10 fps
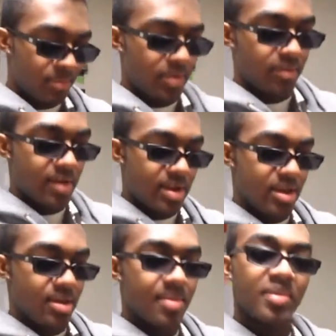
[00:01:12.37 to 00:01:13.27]
But right
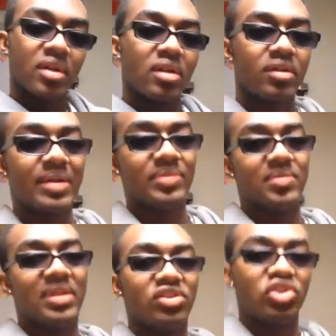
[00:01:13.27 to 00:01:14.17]
now, I'm gonna go grab
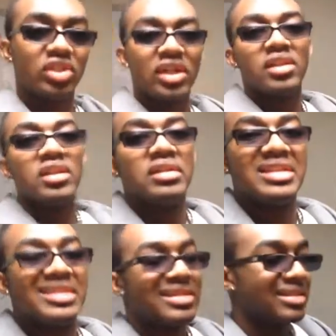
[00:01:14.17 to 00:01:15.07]
some lunch and then